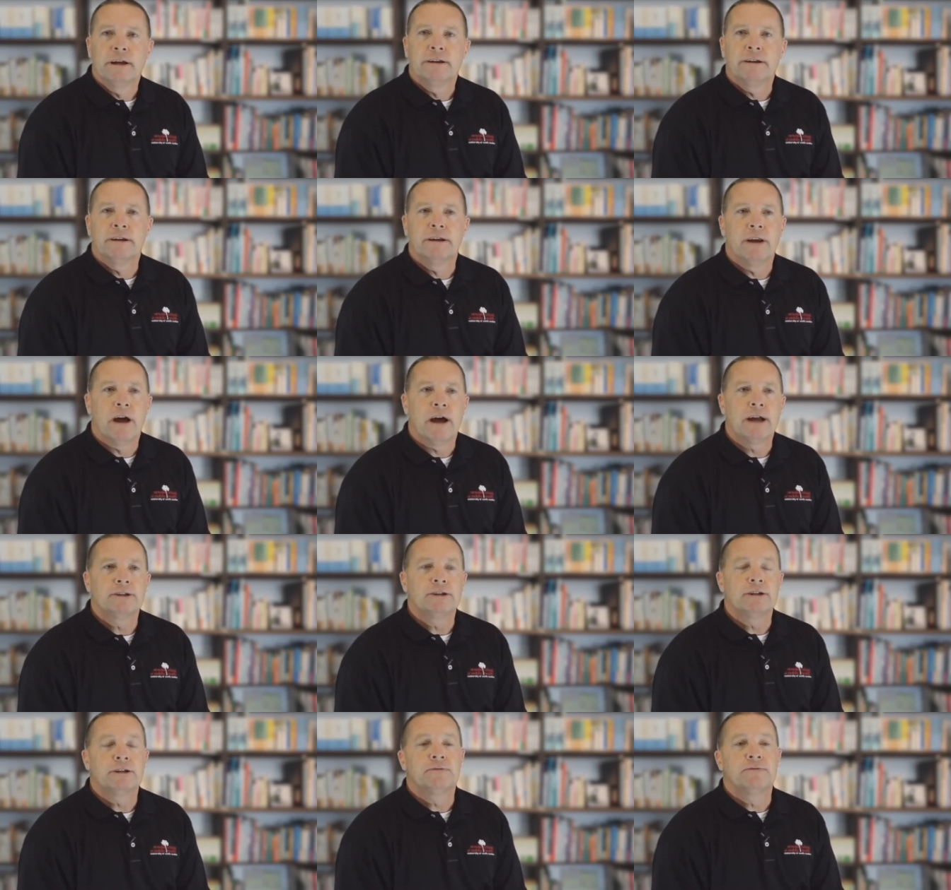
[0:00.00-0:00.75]
to
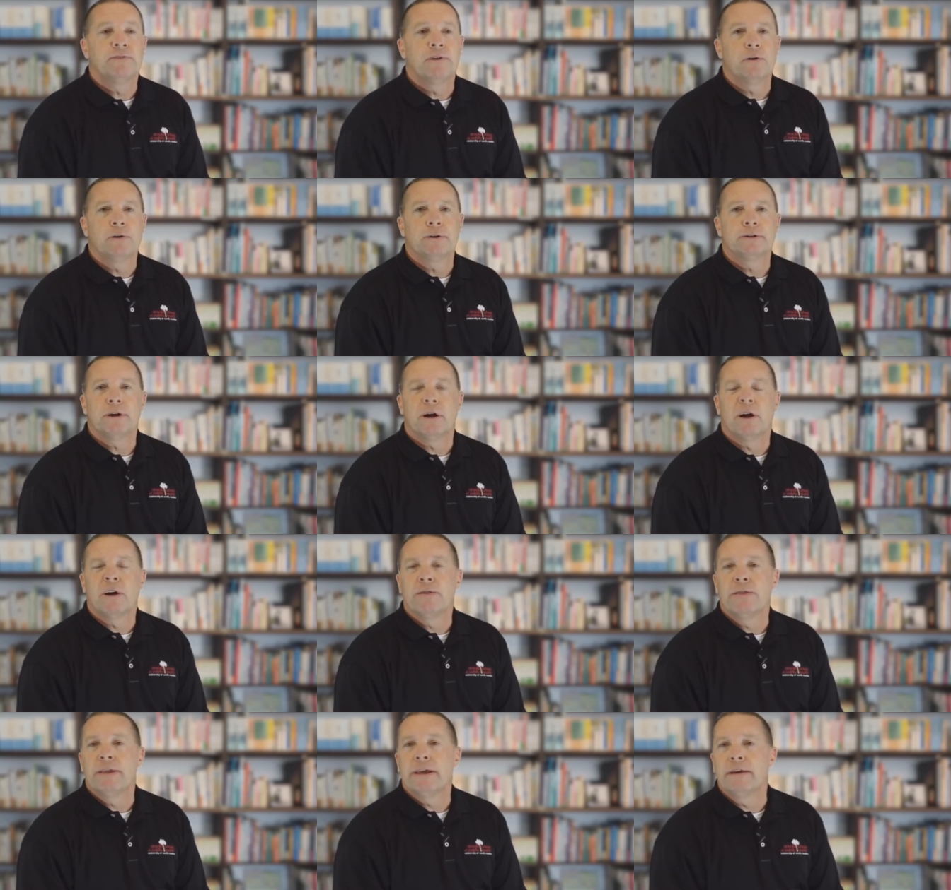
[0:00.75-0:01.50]
not just focus
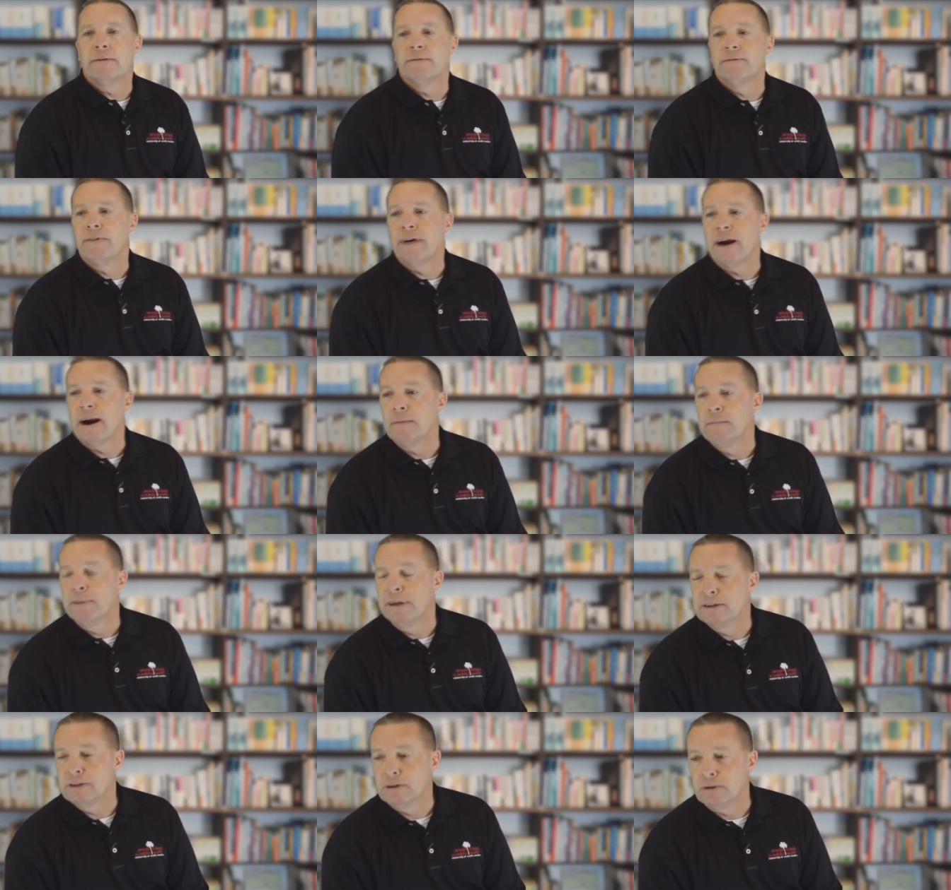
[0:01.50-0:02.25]
on the
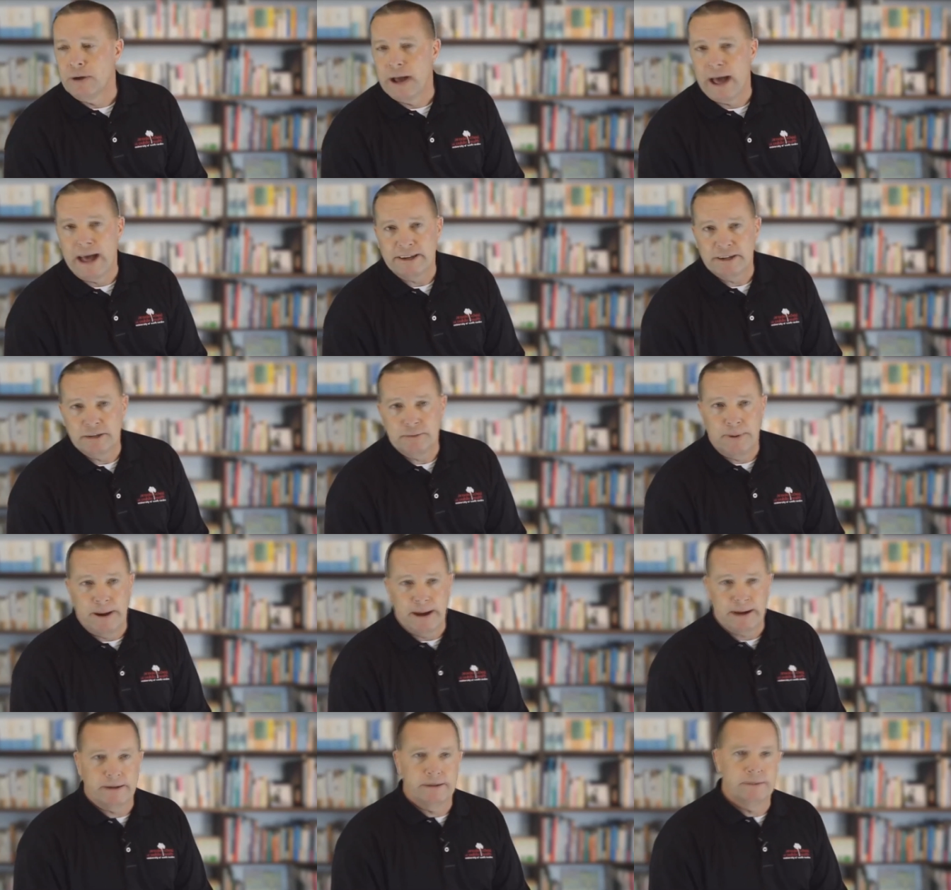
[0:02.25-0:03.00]
environmental
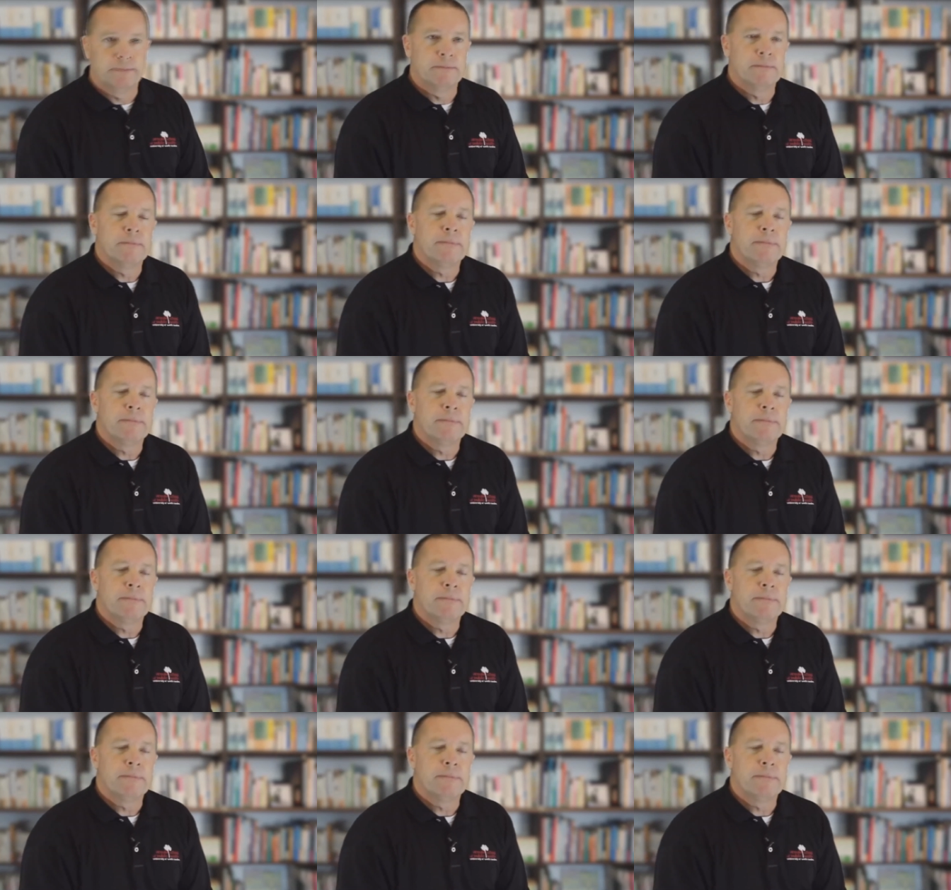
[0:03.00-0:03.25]
aspect